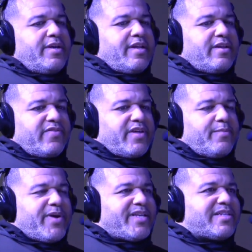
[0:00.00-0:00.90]
And if the
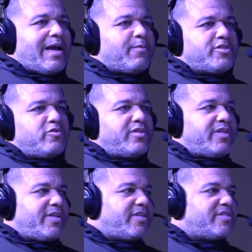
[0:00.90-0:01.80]
best
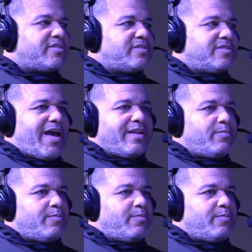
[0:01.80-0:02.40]
opportunity is not